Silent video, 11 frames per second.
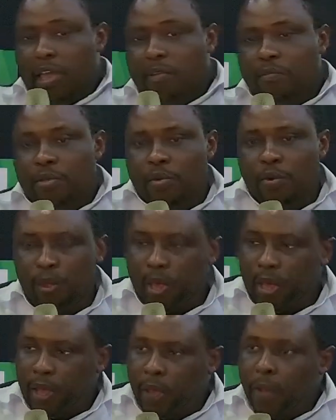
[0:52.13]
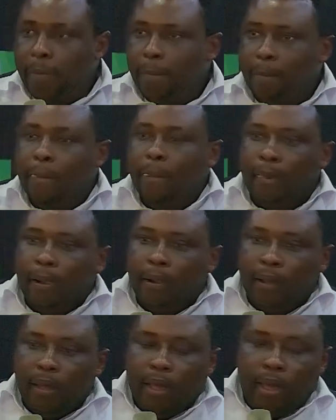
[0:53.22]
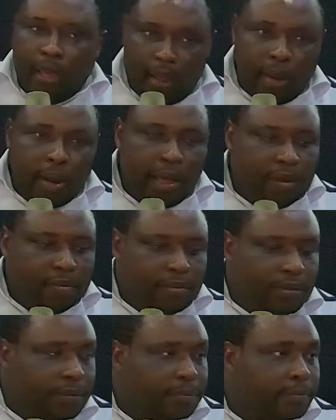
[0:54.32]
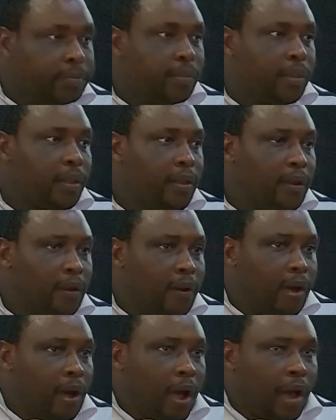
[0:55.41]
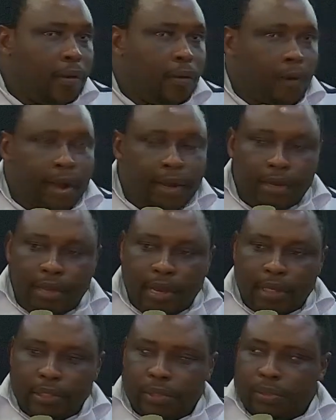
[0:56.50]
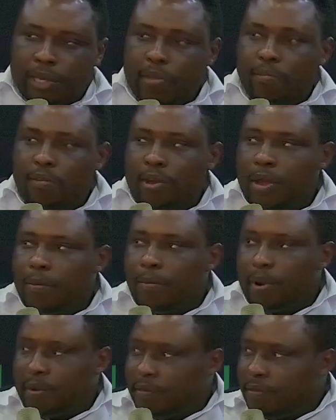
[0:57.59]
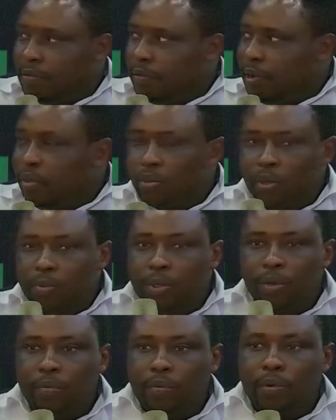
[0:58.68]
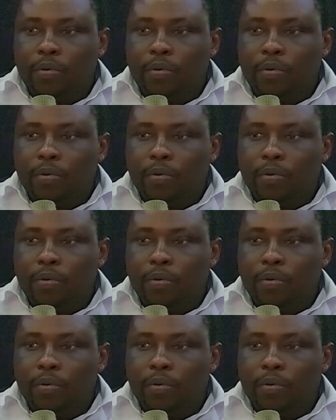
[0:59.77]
give you the headlines, I'd want just to give you a brief description of